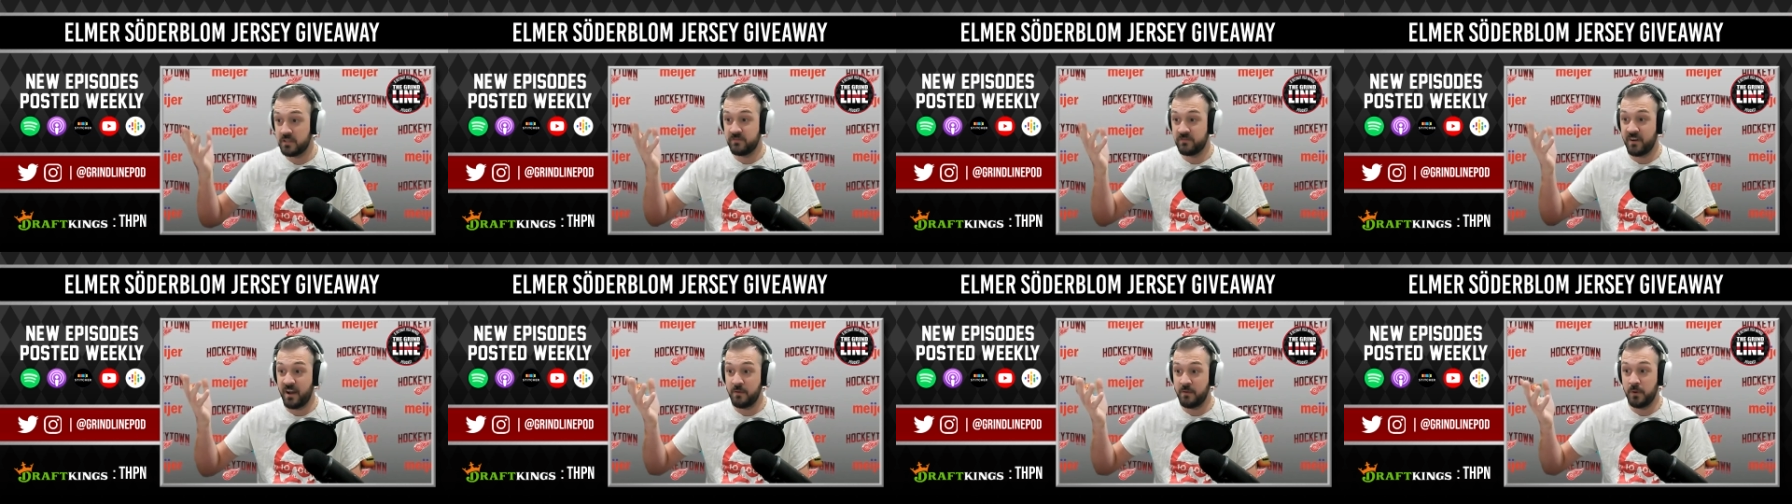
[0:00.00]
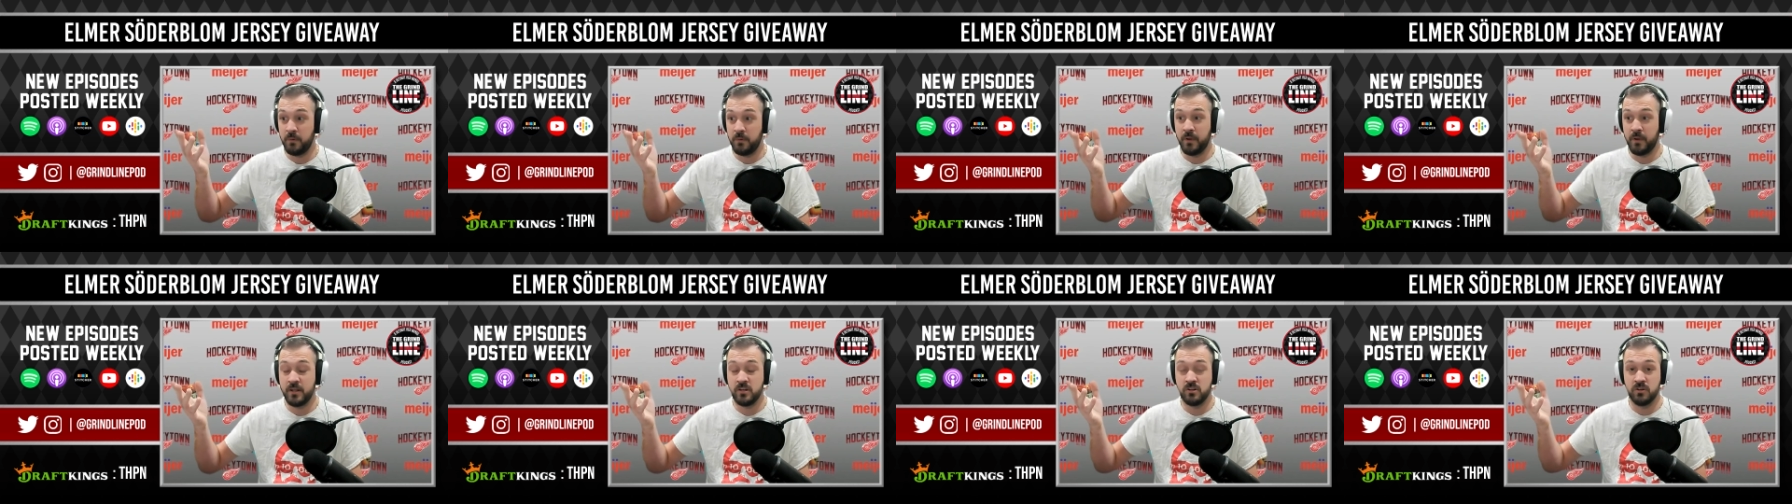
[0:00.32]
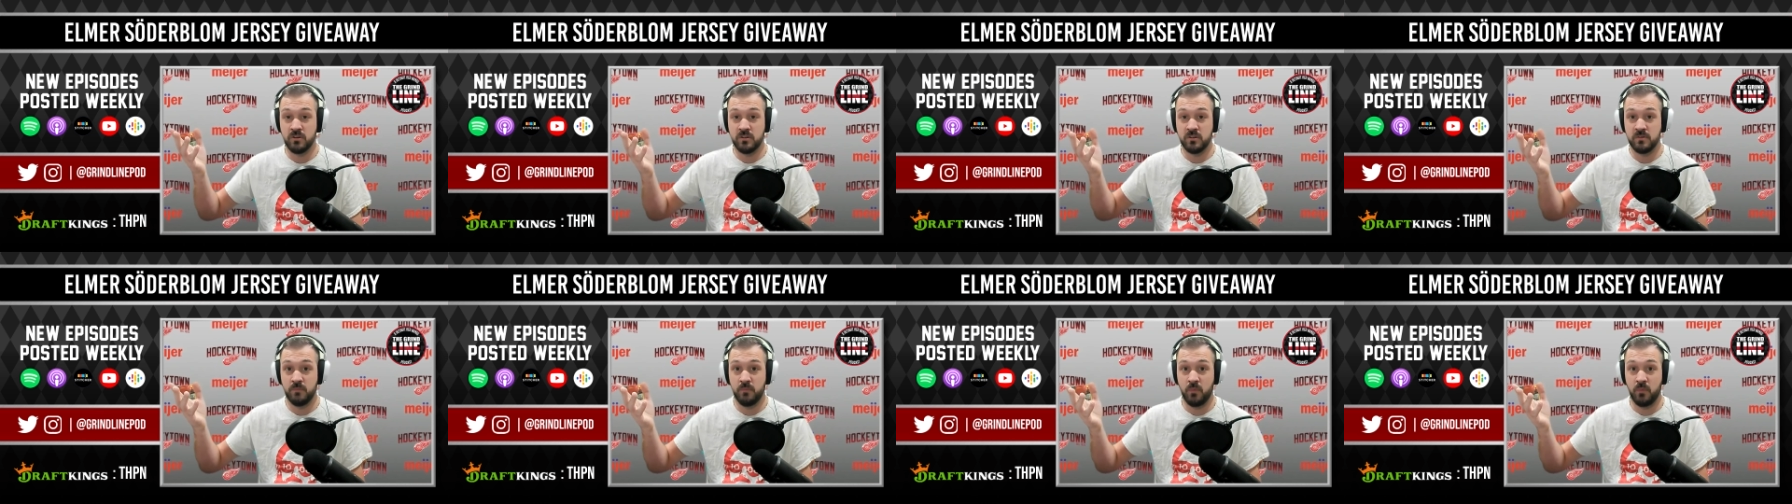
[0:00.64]
5-minute
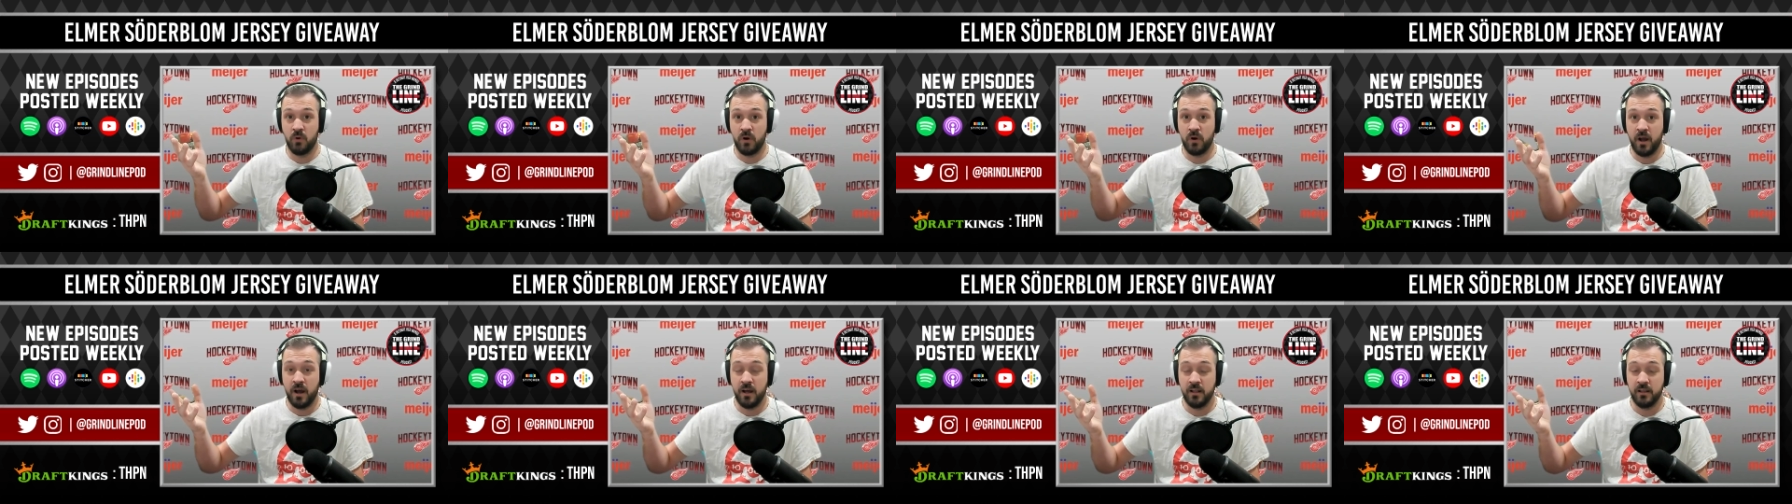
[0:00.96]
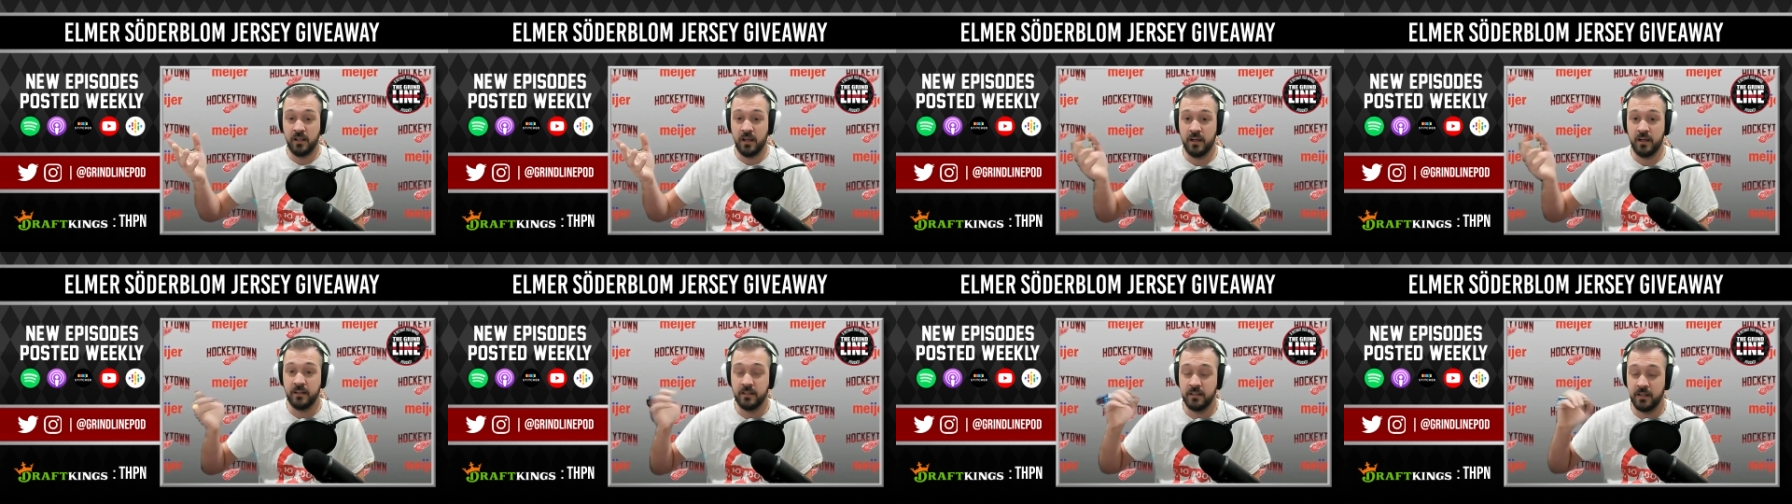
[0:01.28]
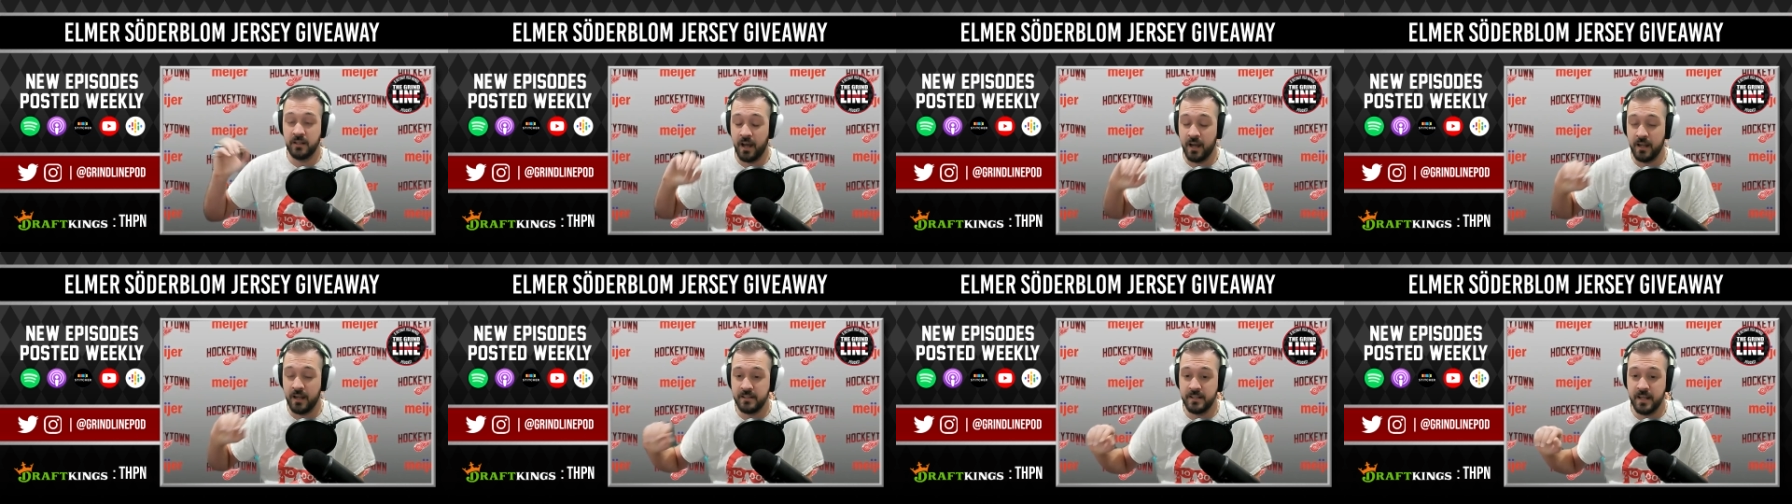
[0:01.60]
majors, more online
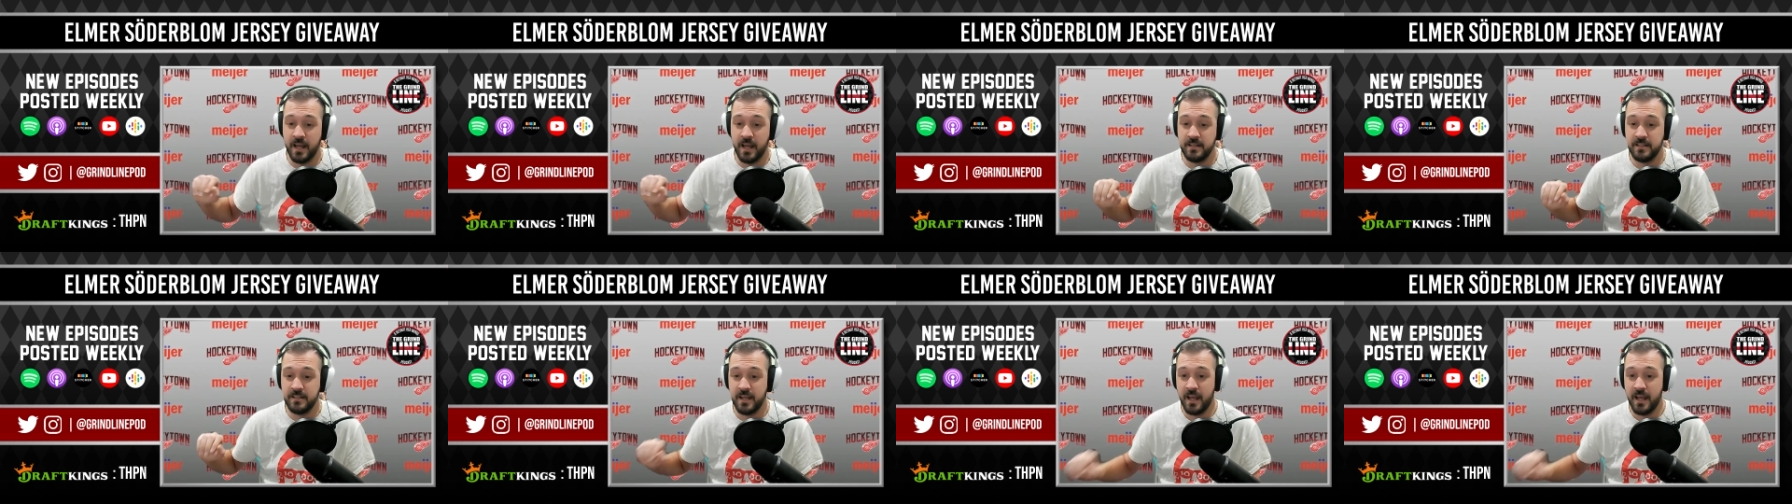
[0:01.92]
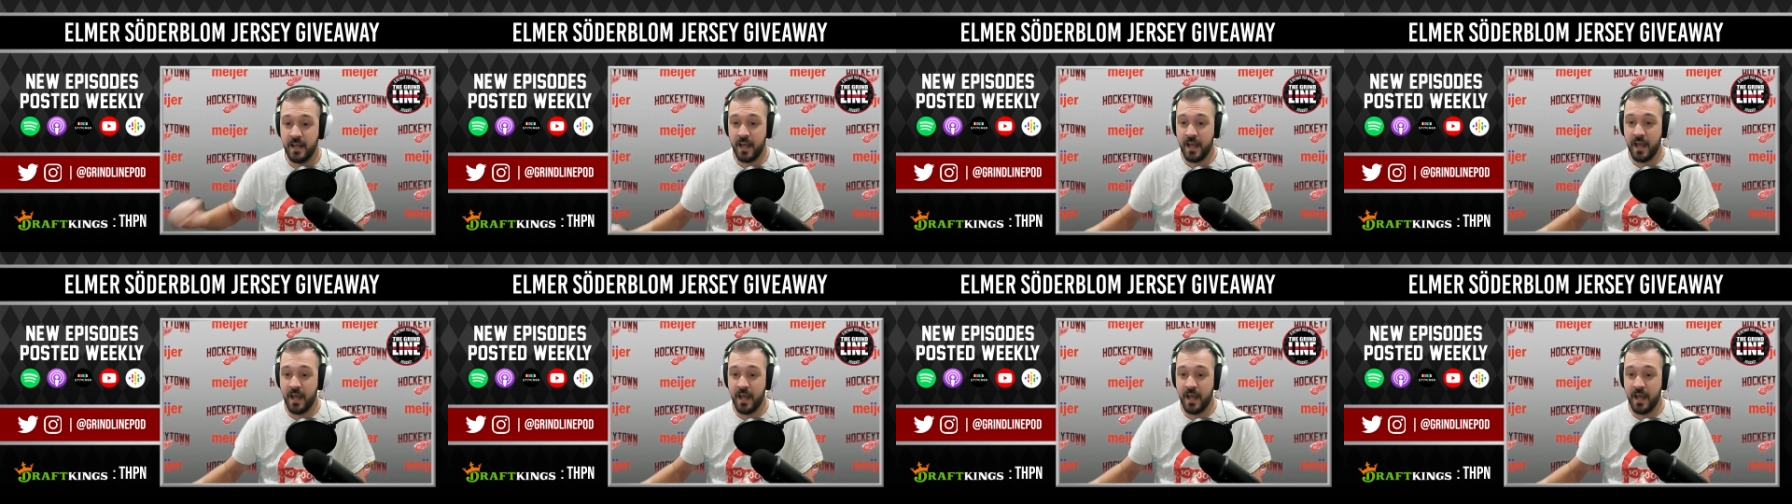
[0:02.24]
content.